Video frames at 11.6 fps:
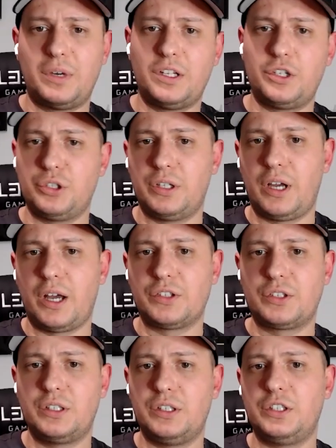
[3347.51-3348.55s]
managing the
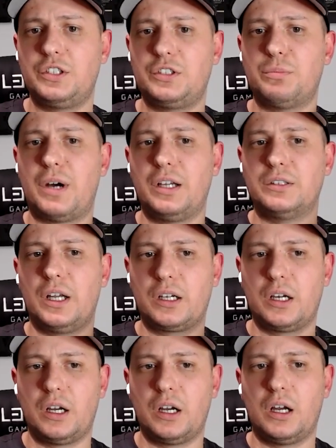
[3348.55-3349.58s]
ads. This is my
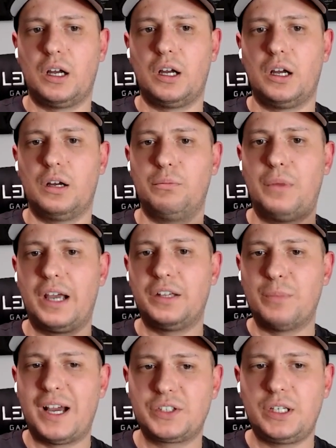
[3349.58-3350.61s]
like
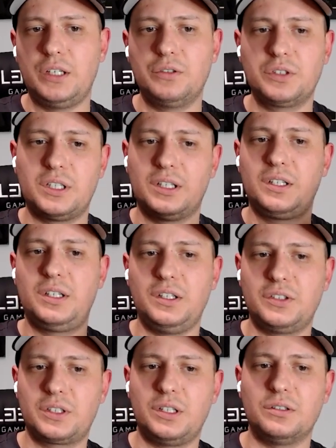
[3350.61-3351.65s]
my skills and
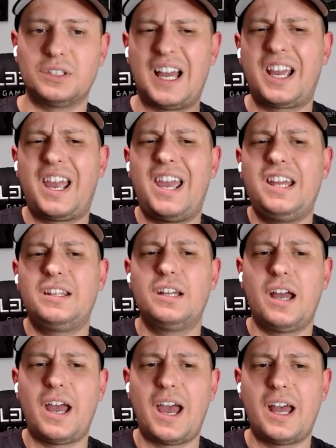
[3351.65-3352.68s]
his skills. I
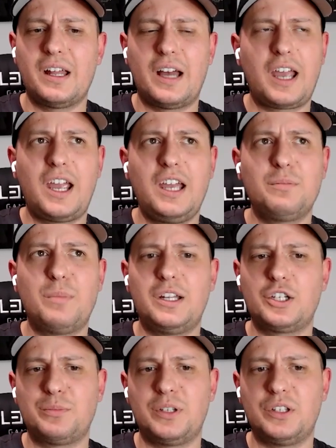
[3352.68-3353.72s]
hate
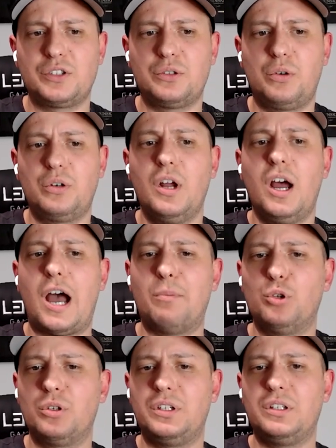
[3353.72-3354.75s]
management the store.
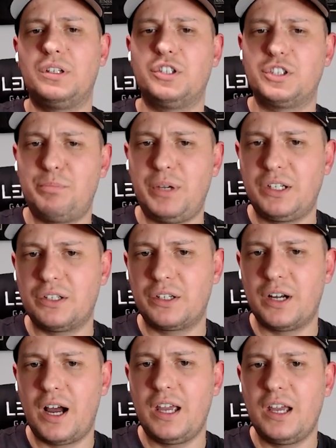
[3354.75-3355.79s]
I'm not English speaker
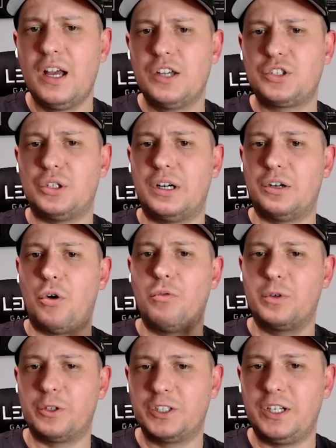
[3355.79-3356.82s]
guy, so I
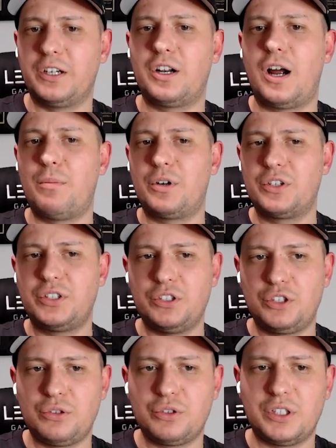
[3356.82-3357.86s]
obviously grammar
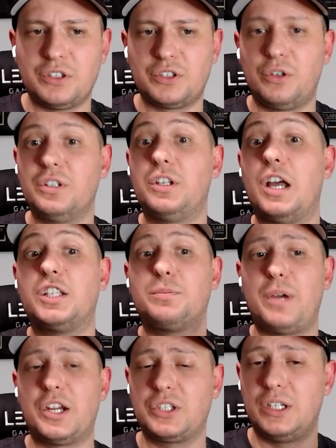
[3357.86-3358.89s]
issues and so on.
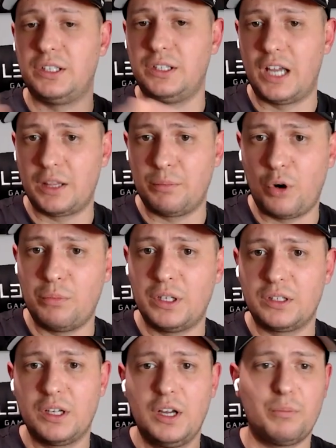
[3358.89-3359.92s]
Especially at that
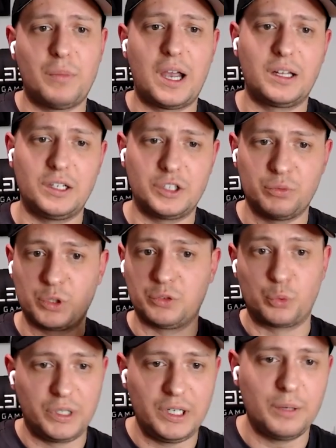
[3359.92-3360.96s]
moment, my English was
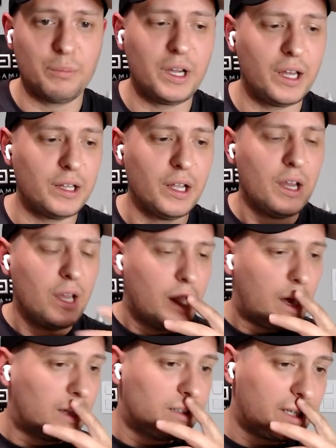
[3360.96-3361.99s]
really bad.
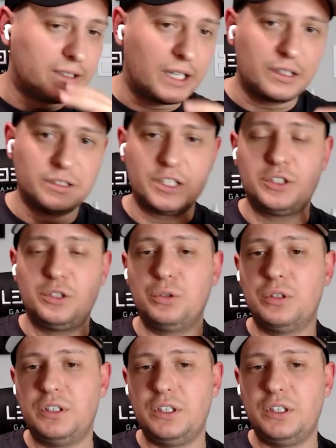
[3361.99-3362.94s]
And I like, let's do